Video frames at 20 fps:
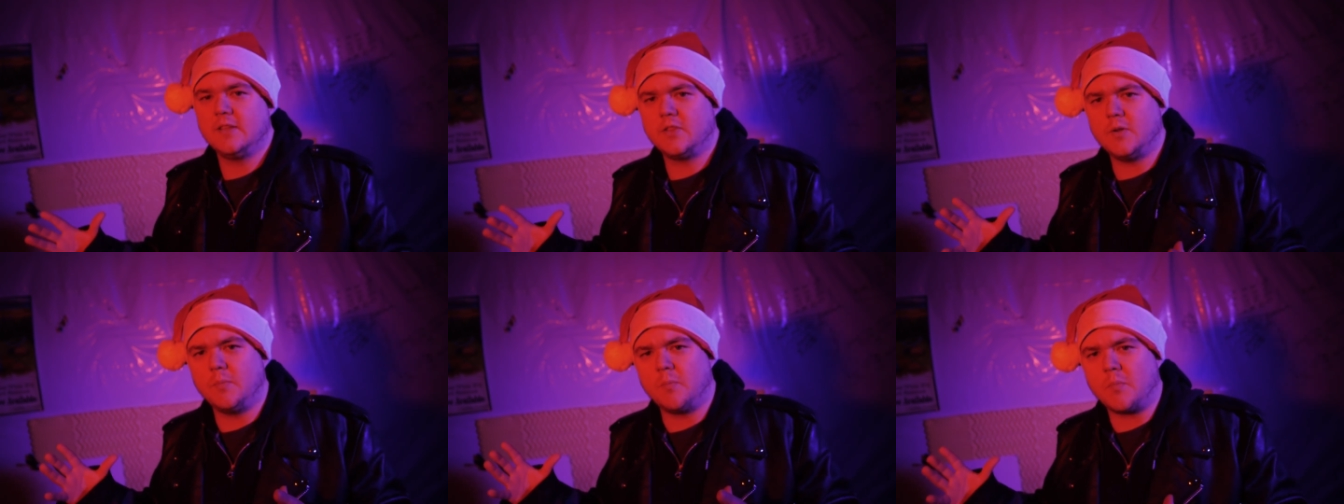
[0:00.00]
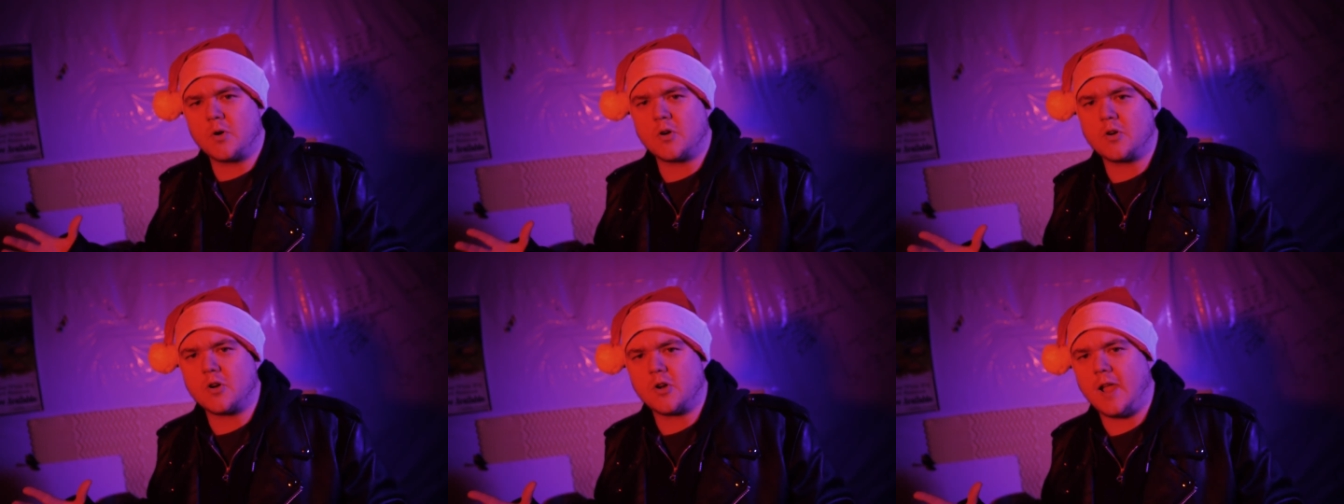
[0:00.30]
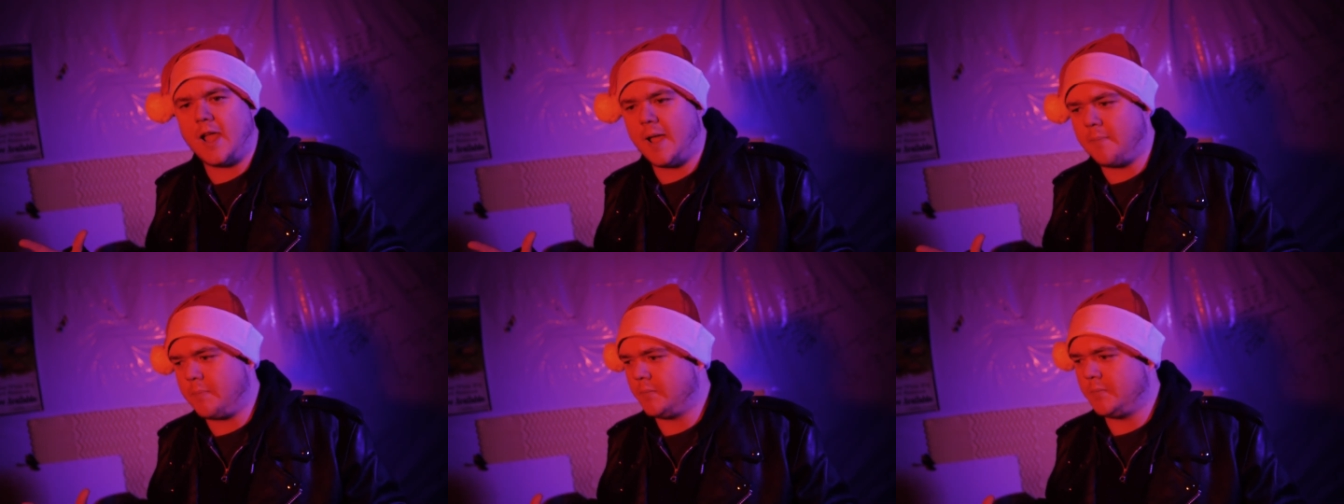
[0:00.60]
the murder
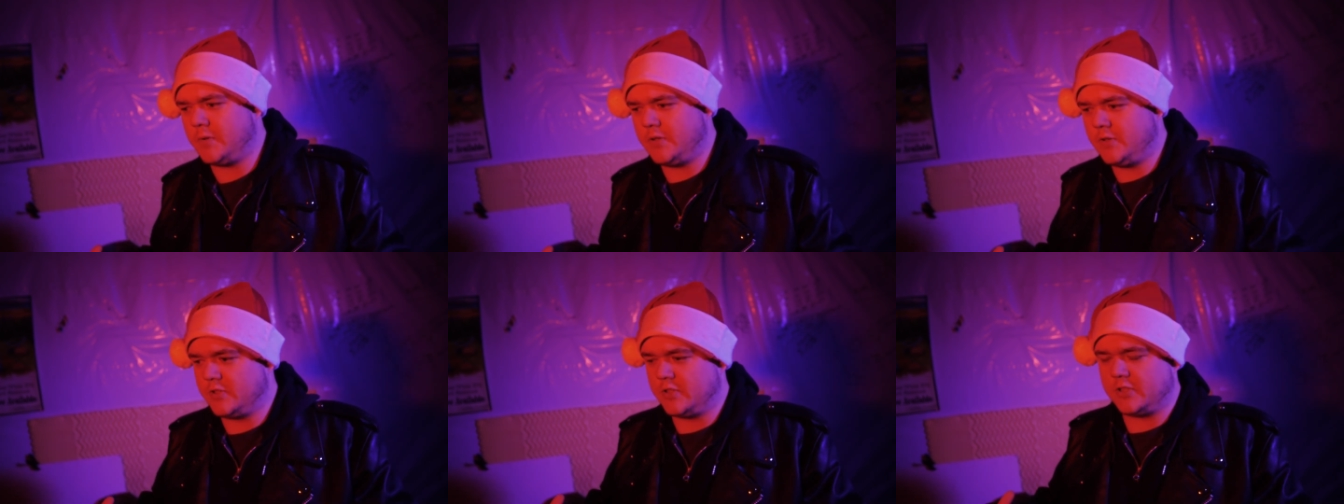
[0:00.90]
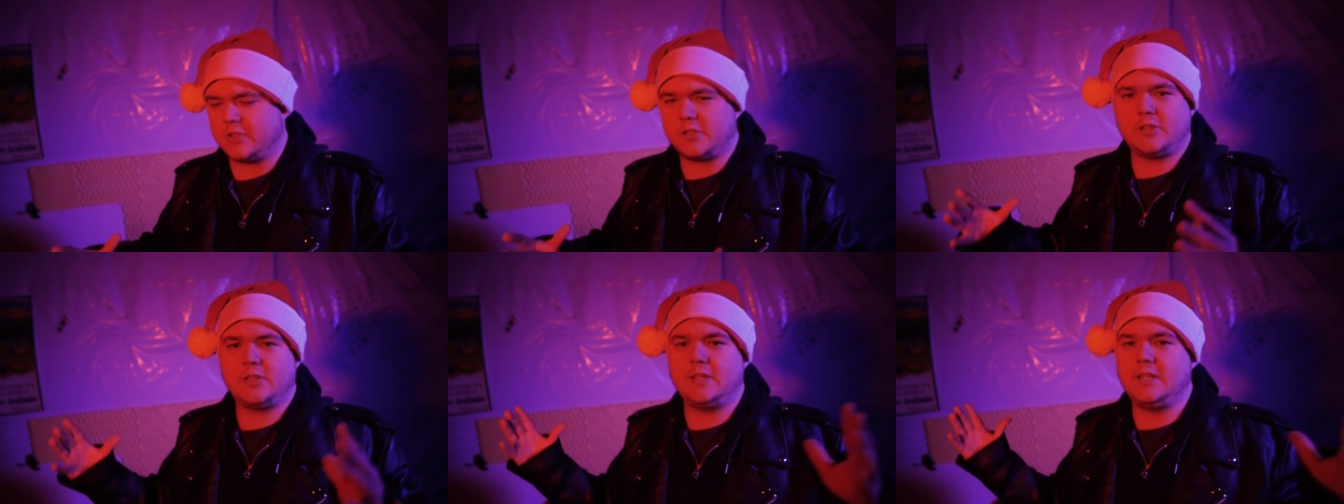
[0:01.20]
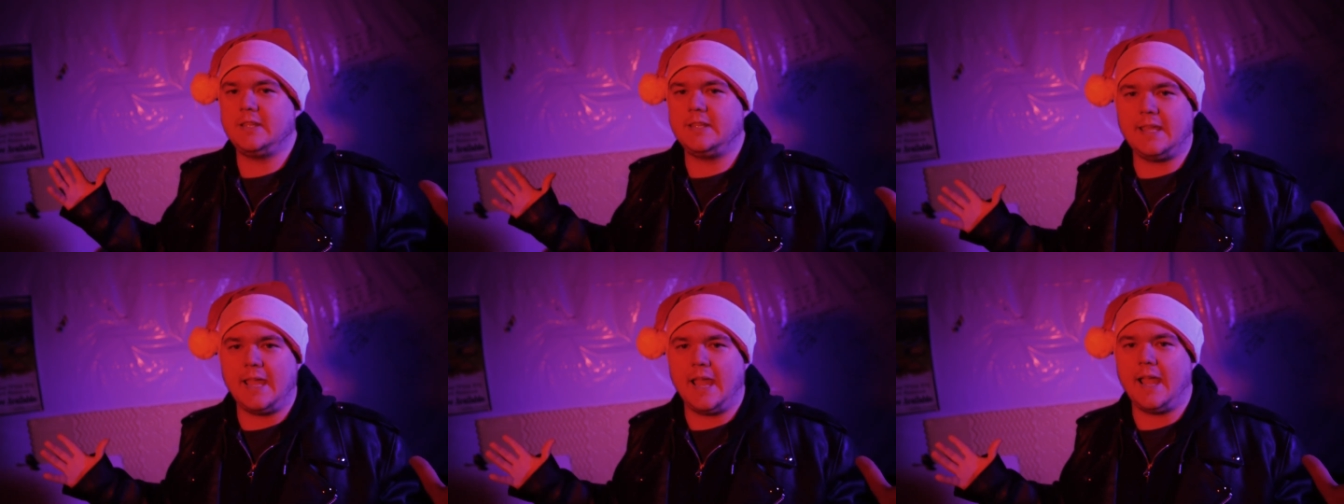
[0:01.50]
happen but you just
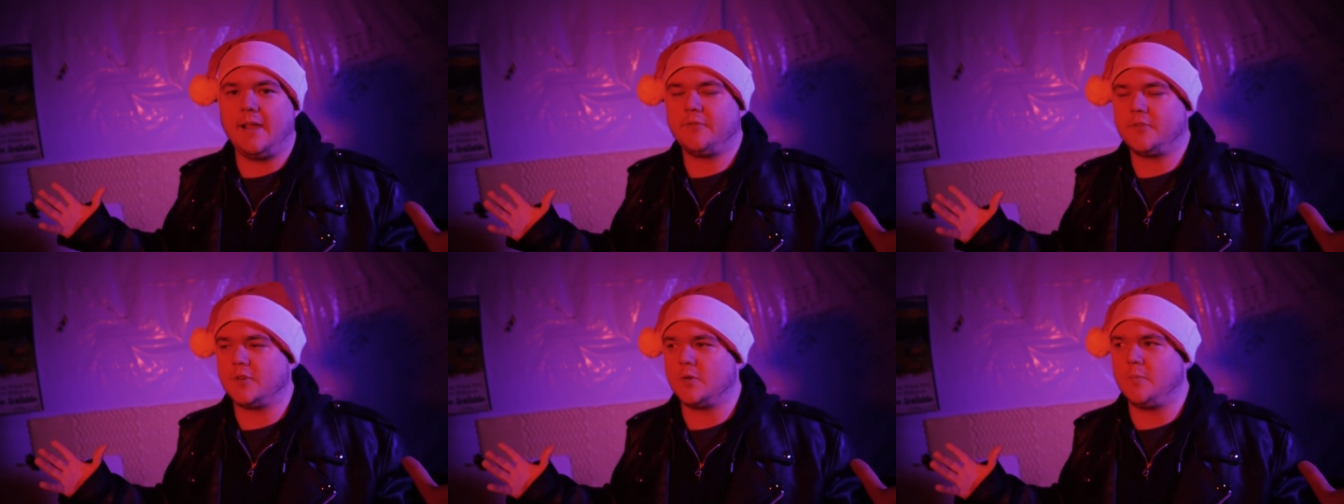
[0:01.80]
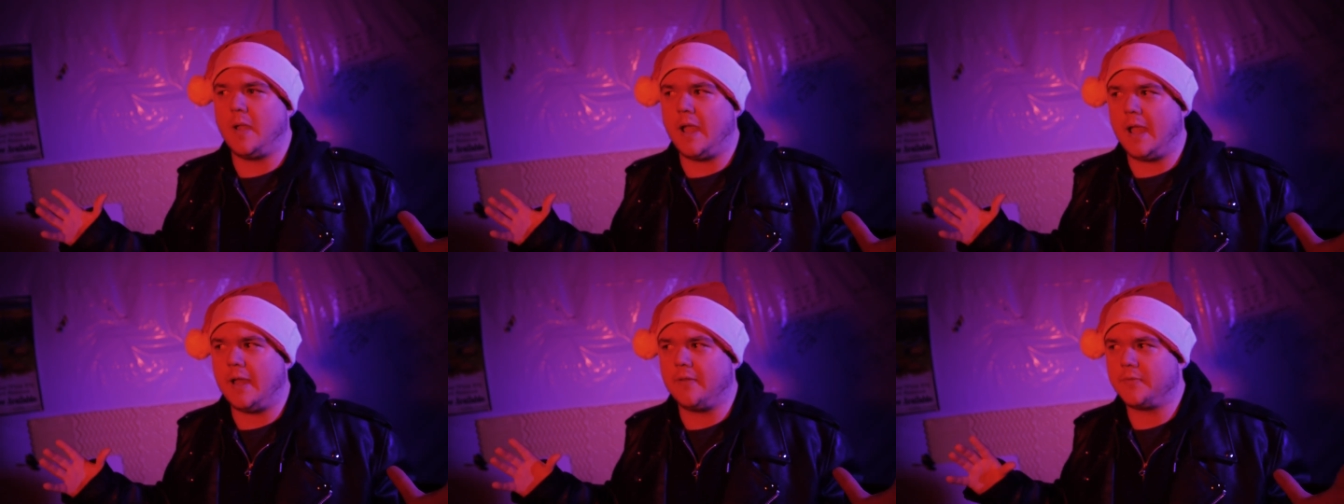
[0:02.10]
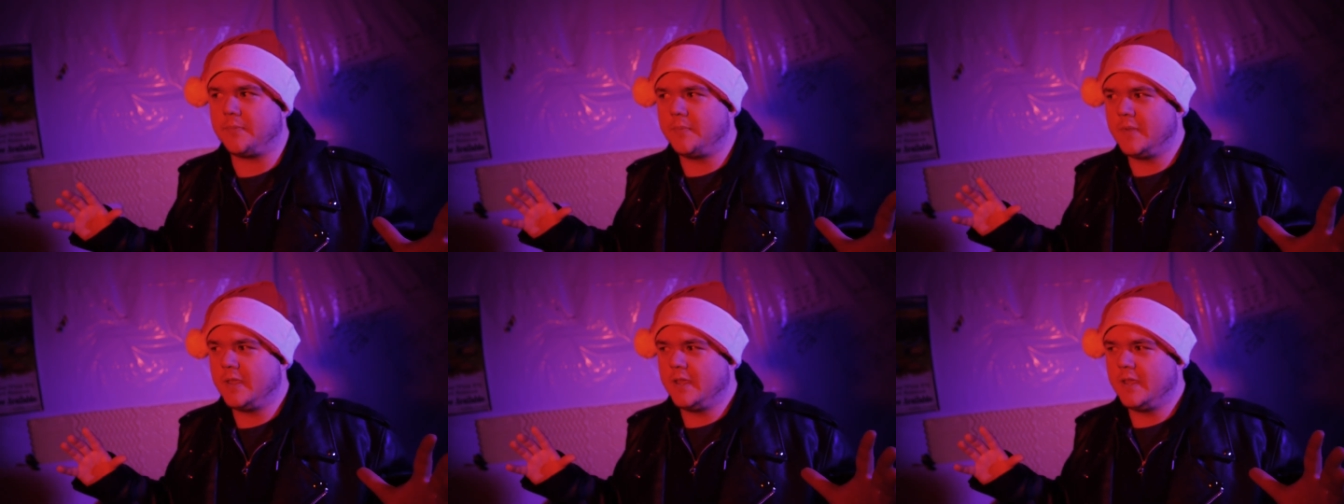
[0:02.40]
see the aftermath